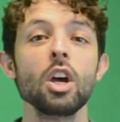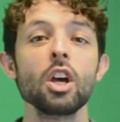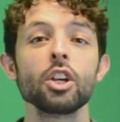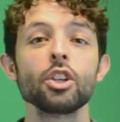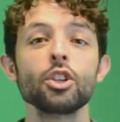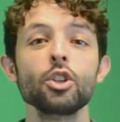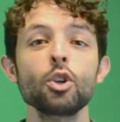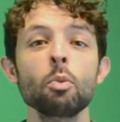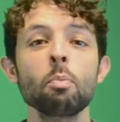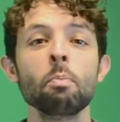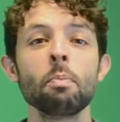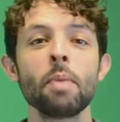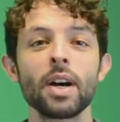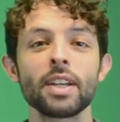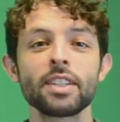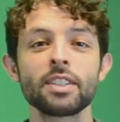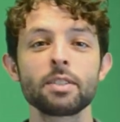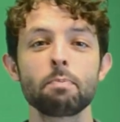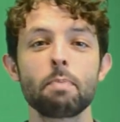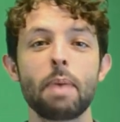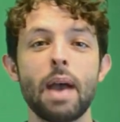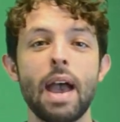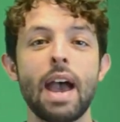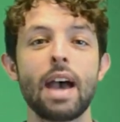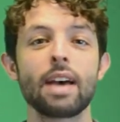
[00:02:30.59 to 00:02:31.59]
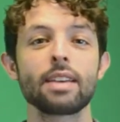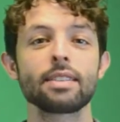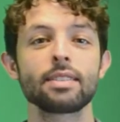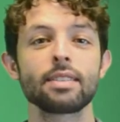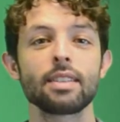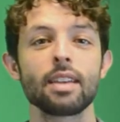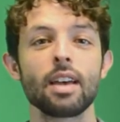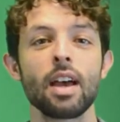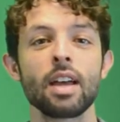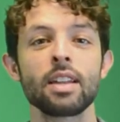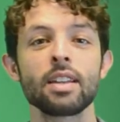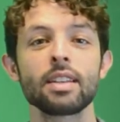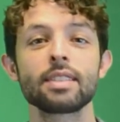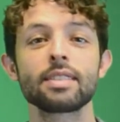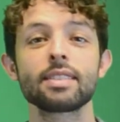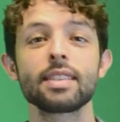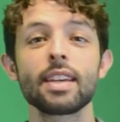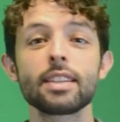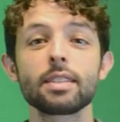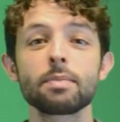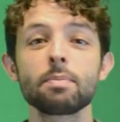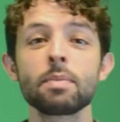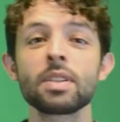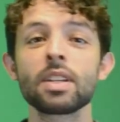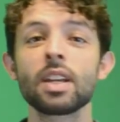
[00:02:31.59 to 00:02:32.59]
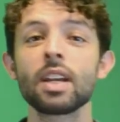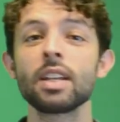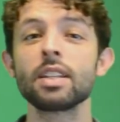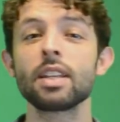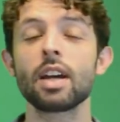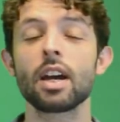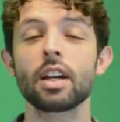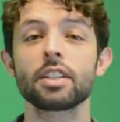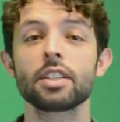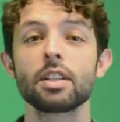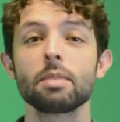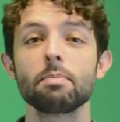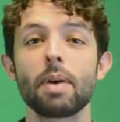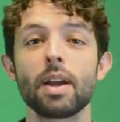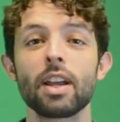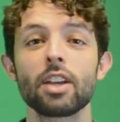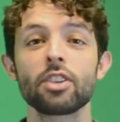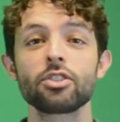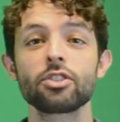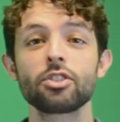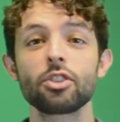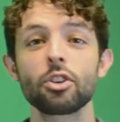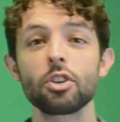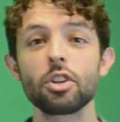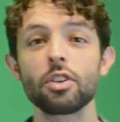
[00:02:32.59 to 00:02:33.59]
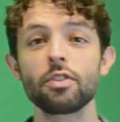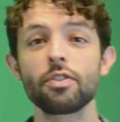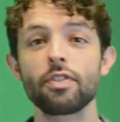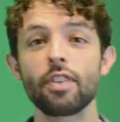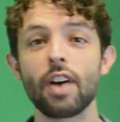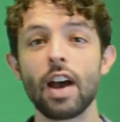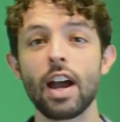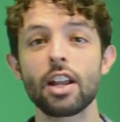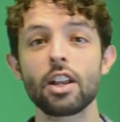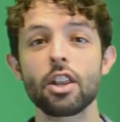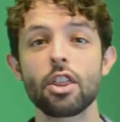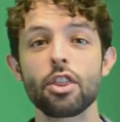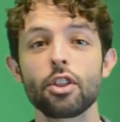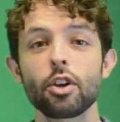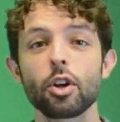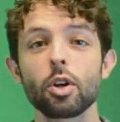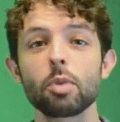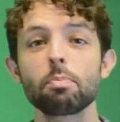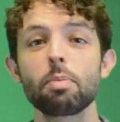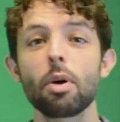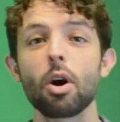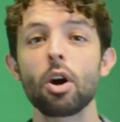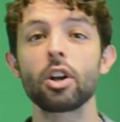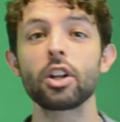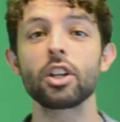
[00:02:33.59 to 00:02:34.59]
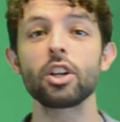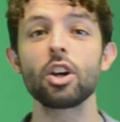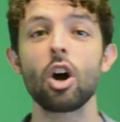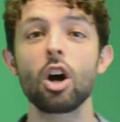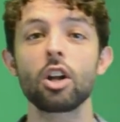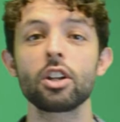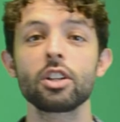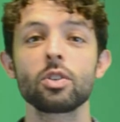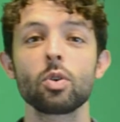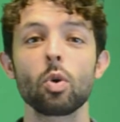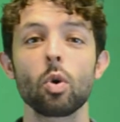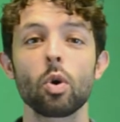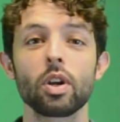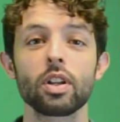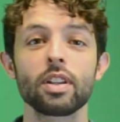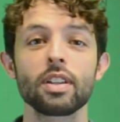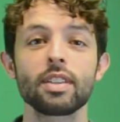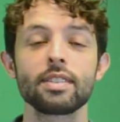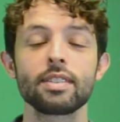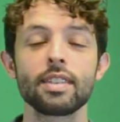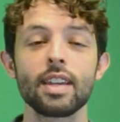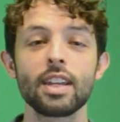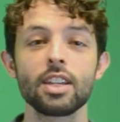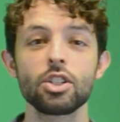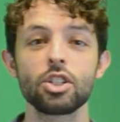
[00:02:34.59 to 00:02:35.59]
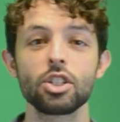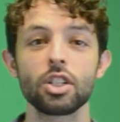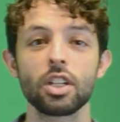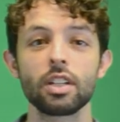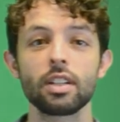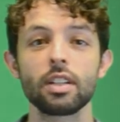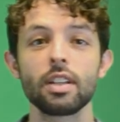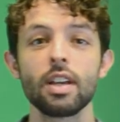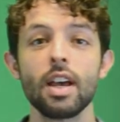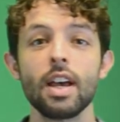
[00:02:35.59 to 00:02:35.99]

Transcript: you must pass an assessment conducted by a certified third party audit organization